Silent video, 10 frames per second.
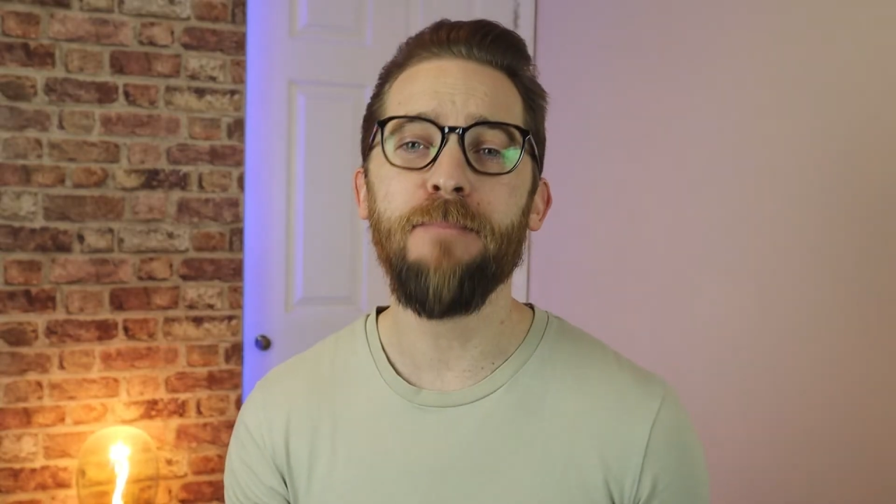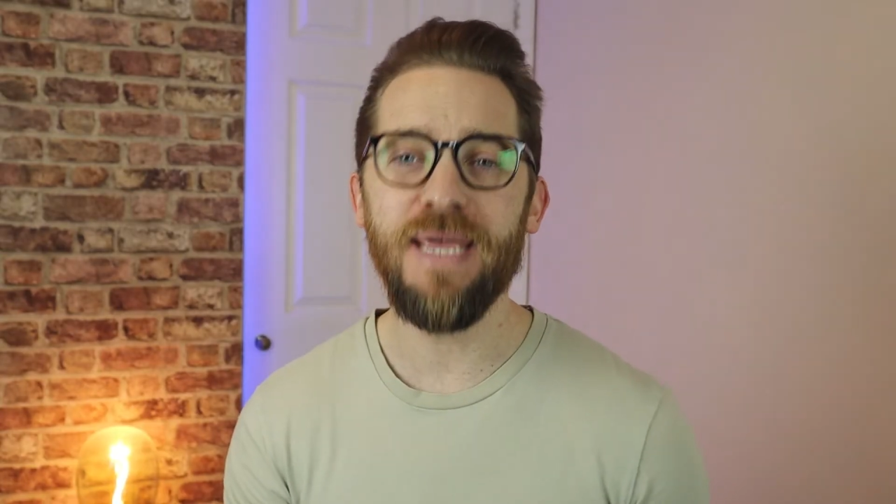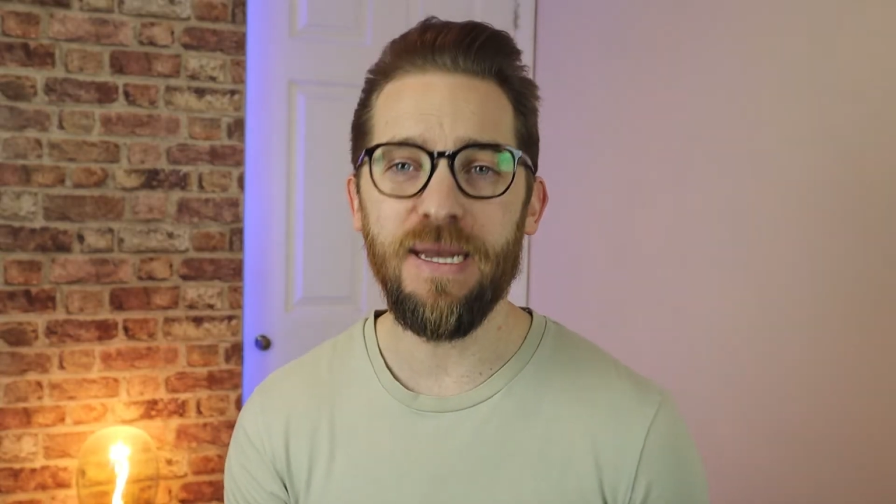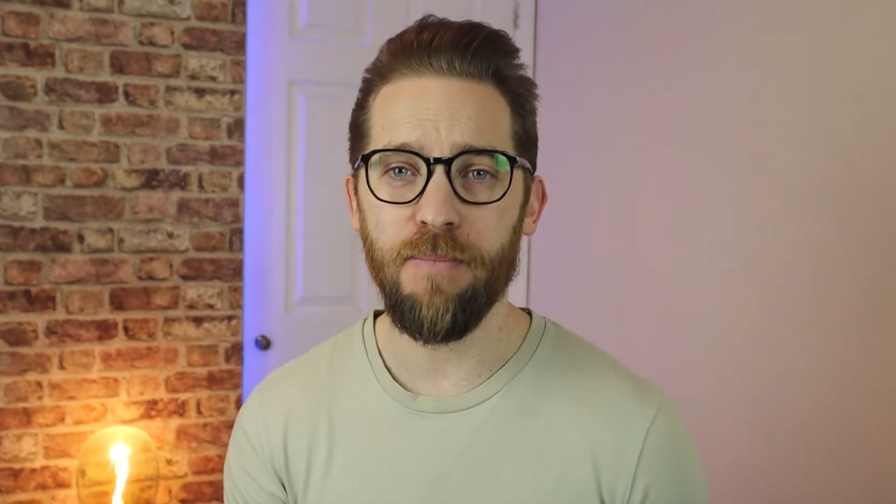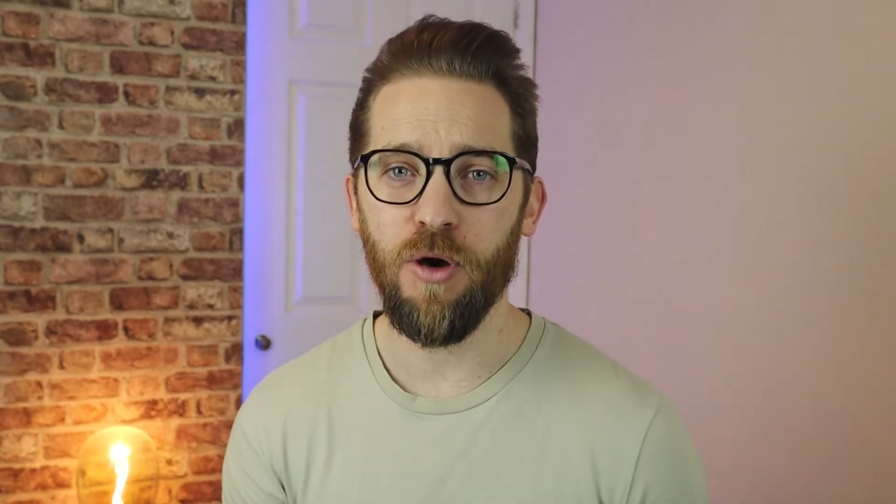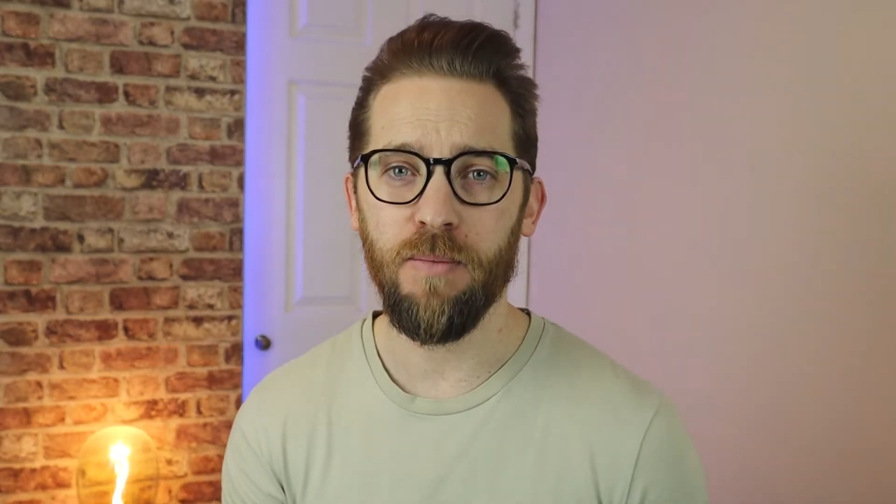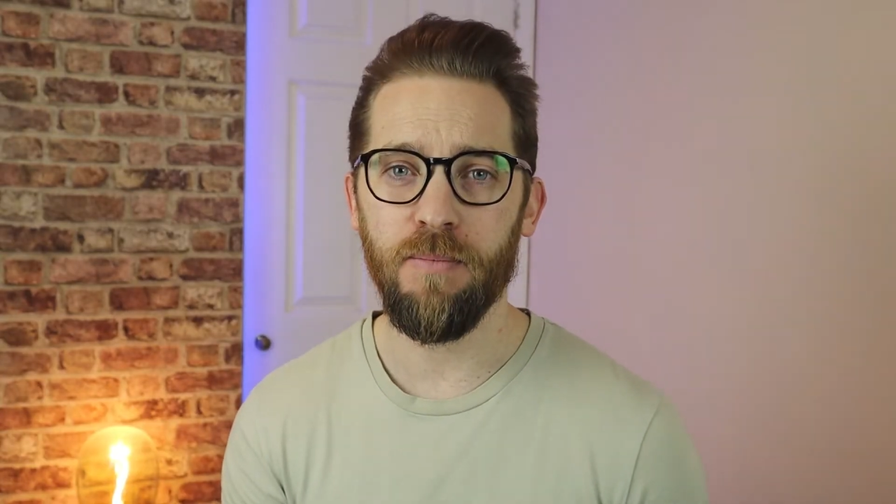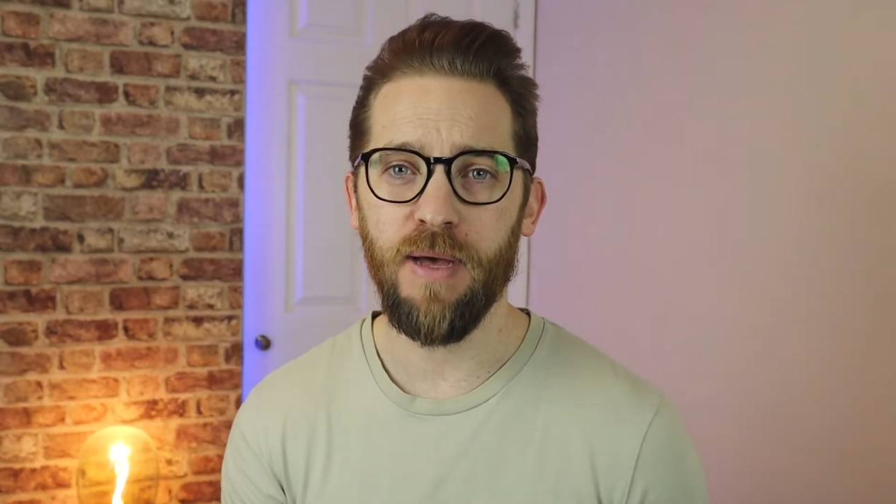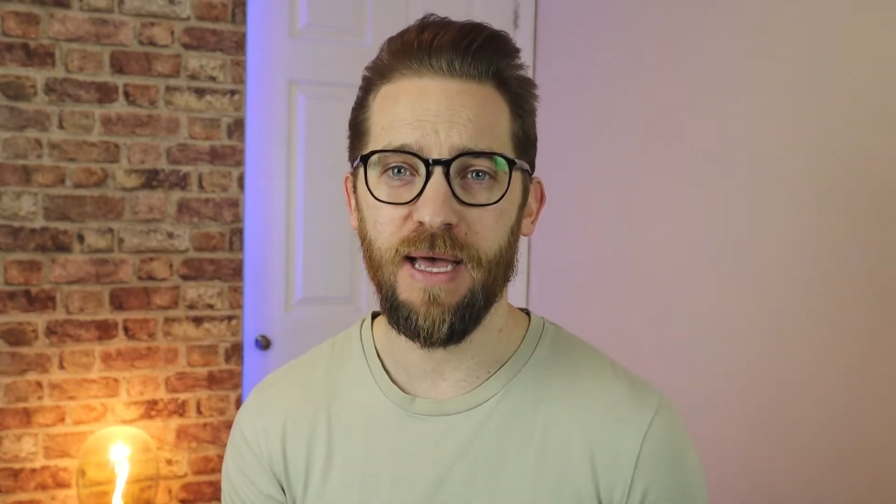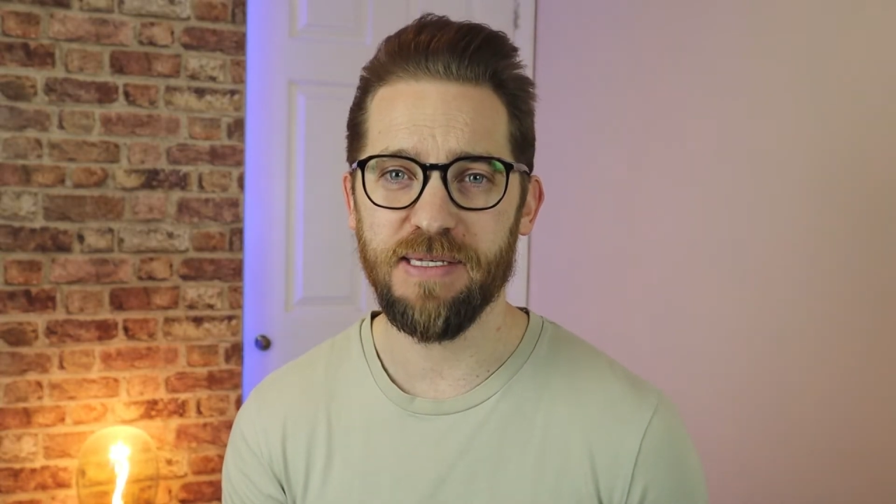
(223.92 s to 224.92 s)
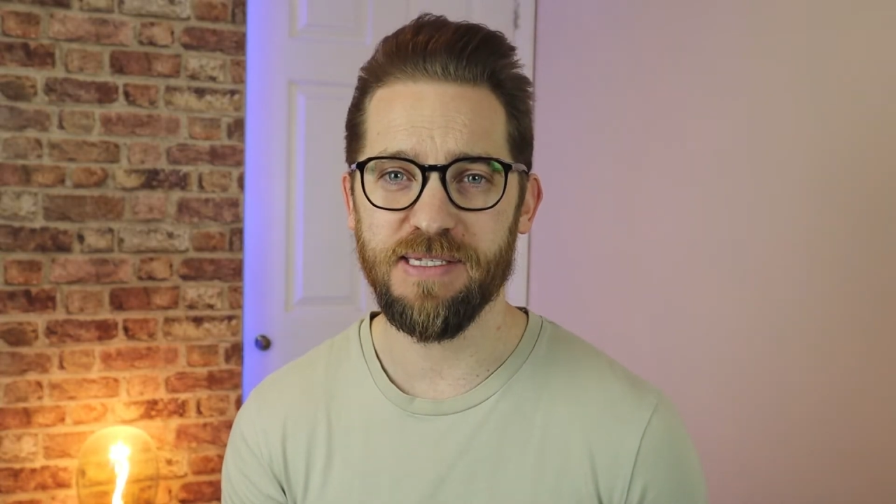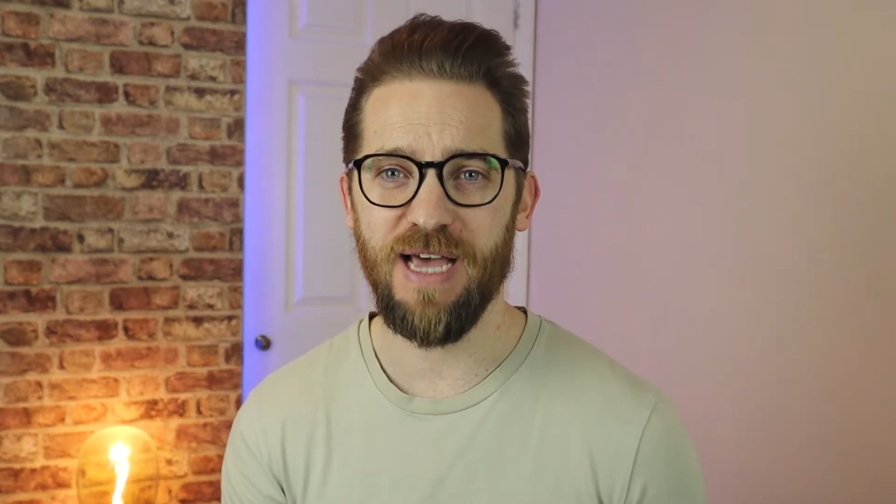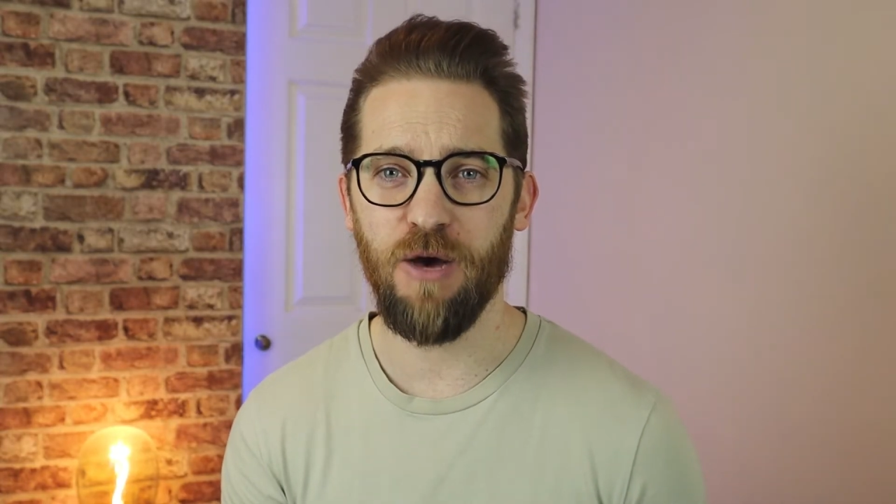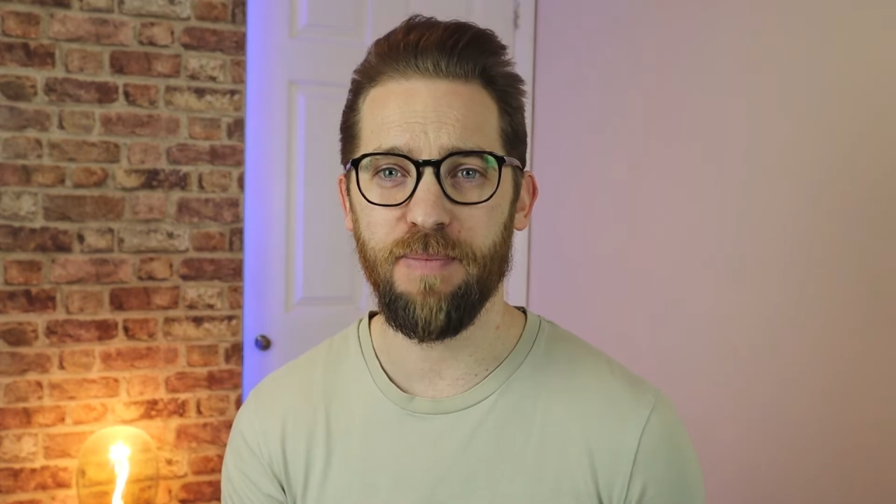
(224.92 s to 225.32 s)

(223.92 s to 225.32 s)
minimum has now